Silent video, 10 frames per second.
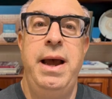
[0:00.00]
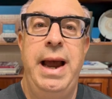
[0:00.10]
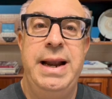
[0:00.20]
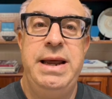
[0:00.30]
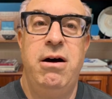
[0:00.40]

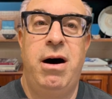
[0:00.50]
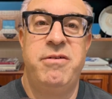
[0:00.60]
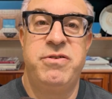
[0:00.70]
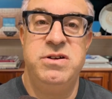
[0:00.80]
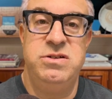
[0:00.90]
and they
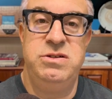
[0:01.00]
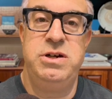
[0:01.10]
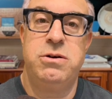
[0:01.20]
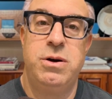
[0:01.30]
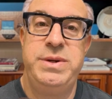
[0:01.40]
offer
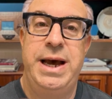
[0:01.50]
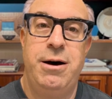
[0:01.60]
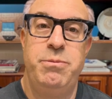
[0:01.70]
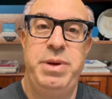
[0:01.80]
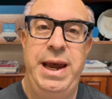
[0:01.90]
0
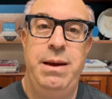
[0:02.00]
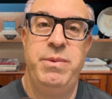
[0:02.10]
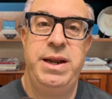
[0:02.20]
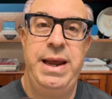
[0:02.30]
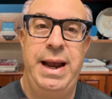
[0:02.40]
down
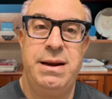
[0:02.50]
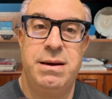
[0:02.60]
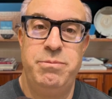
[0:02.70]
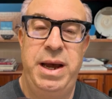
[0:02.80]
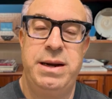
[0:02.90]
payment and
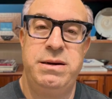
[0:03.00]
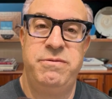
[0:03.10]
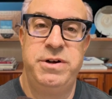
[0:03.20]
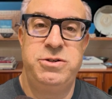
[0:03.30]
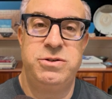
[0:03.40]

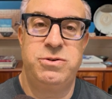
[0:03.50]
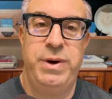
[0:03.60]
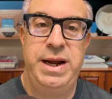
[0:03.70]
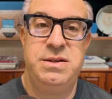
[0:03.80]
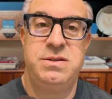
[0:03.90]
competitive interest
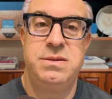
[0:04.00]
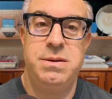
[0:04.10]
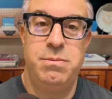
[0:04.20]
rates,